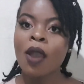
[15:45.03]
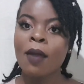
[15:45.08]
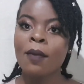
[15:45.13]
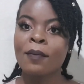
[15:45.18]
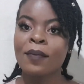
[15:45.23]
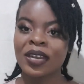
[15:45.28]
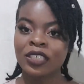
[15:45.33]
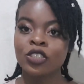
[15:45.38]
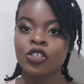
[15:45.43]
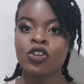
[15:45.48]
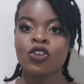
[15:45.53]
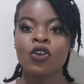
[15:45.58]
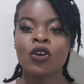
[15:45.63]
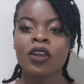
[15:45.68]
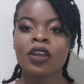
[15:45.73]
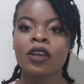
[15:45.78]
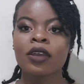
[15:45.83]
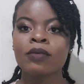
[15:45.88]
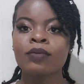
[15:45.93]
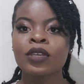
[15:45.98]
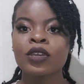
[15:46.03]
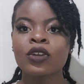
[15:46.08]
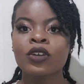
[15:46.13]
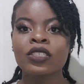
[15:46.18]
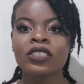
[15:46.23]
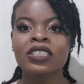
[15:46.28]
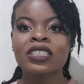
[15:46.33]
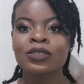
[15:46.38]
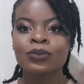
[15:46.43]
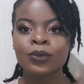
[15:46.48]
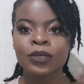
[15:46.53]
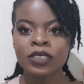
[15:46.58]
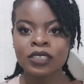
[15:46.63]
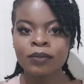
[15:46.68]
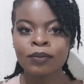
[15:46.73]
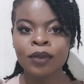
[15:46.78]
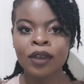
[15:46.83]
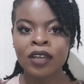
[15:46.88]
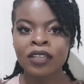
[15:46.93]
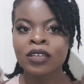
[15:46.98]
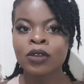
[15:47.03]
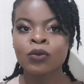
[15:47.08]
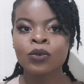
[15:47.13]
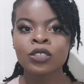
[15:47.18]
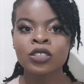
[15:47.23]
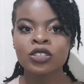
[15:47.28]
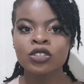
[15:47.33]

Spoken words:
much longer because it was the part that was